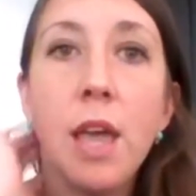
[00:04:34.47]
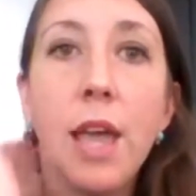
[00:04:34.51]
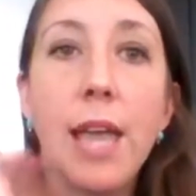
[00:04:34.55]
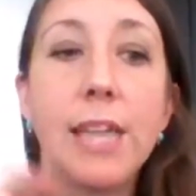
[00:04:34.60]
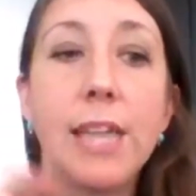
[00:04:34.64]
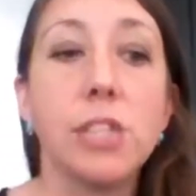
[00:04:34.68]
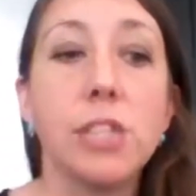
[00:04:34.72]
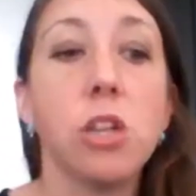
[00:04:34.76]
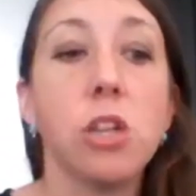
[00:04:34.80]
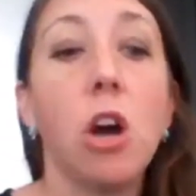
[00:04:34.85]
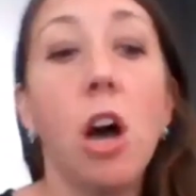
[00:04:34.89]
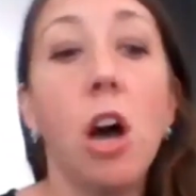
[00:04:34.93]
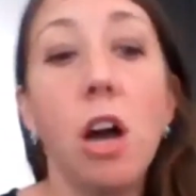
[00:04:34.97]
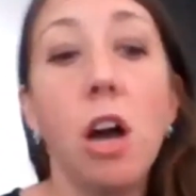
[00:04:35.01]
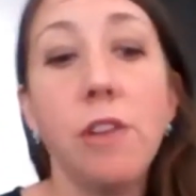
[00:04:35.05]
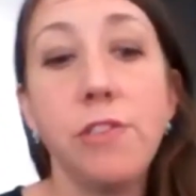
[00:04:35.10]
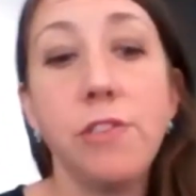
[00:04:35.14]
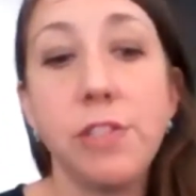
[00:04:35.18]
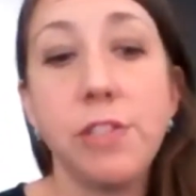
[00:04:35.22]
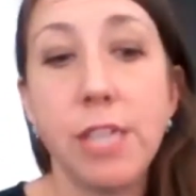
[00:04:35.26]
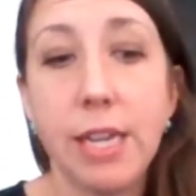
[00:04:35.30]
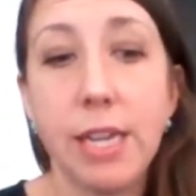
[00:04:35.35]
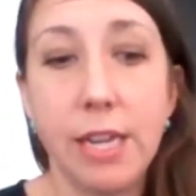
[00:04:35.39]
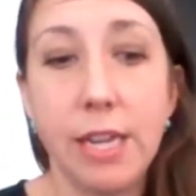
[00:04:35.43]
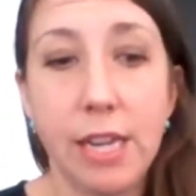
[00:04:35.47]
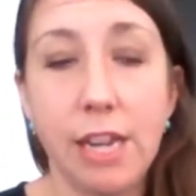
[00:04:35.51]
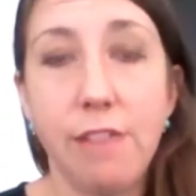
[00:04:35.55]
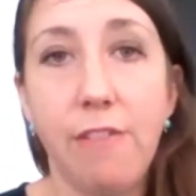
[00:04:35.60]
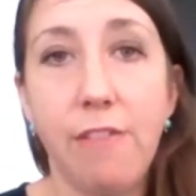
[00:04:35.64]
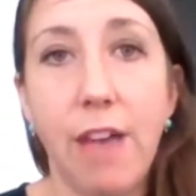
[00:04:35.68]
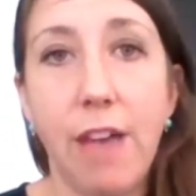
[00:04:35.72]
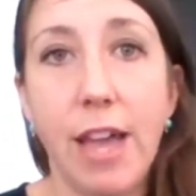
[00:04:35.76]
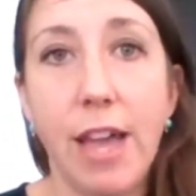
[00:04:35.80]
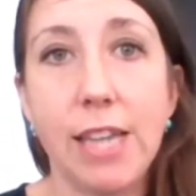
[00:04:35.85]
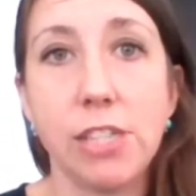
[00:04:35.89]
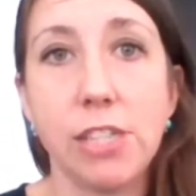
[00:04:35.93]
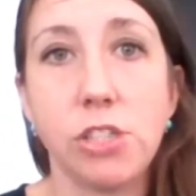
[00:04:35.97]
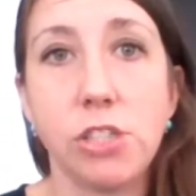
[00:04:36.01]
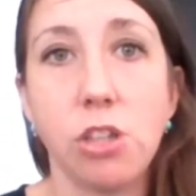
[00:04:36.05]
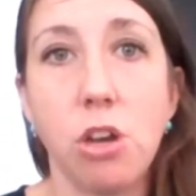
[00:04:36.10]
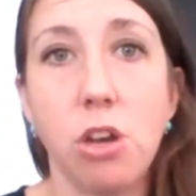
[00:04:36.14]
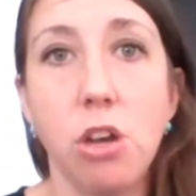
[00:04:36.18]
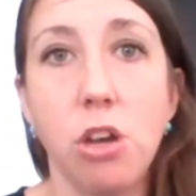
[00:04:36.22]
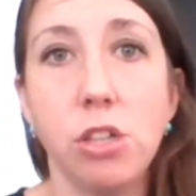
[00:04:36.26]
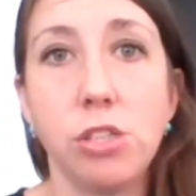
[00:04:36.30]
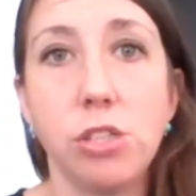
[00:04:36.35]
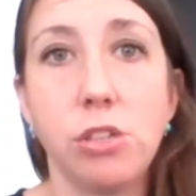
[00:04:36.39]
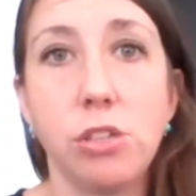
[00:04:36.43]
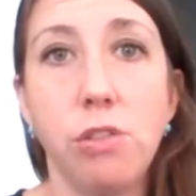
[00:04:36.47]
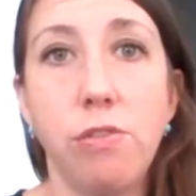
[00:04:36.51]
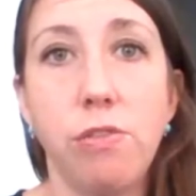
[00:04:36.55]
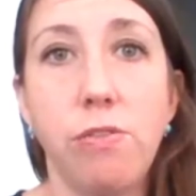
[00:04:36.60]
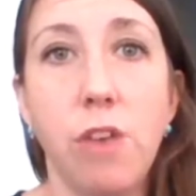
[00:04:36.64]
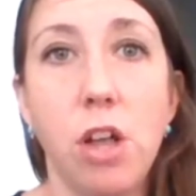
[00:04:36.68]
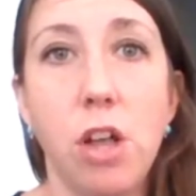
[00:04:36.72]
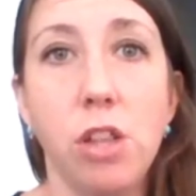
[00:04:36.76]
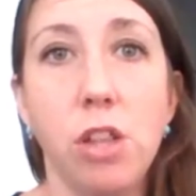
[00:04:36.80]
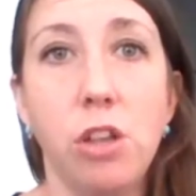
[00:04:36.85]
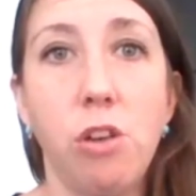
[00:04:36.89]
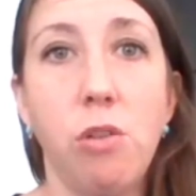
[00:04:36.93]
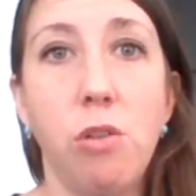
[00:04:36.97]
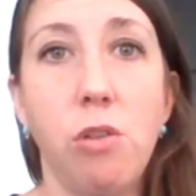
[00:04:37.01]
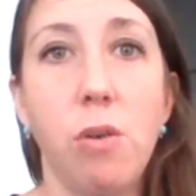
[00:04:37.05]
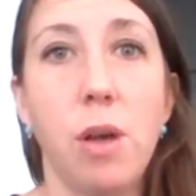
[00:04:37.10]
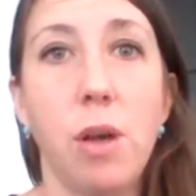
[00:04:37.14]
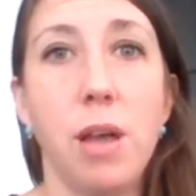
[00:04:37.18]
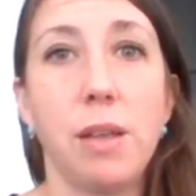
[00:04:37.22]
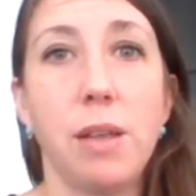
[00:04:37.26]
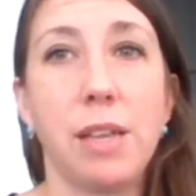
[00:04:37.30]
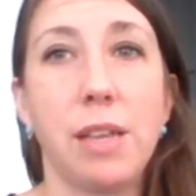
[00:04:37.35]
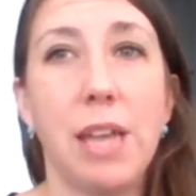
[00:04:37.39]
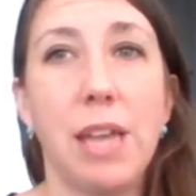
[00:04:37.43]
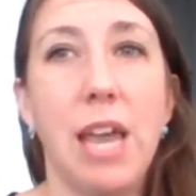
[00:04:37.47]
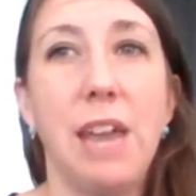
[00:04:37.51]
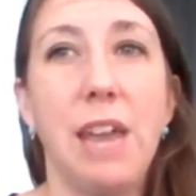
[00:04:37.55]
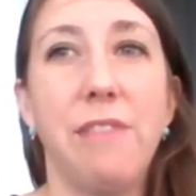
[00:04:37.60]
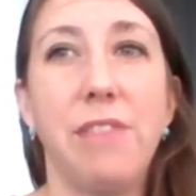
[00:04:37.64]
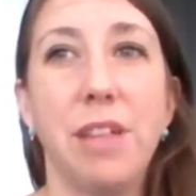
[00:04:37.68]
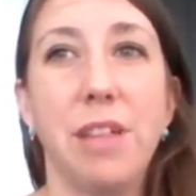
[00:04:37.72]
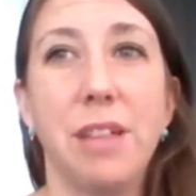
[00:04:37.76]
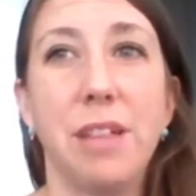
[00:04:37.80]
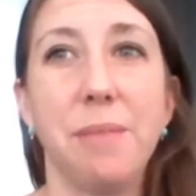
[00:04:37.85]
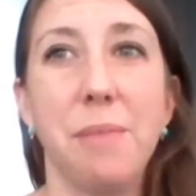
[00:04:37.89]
It's often advised to also follow kind of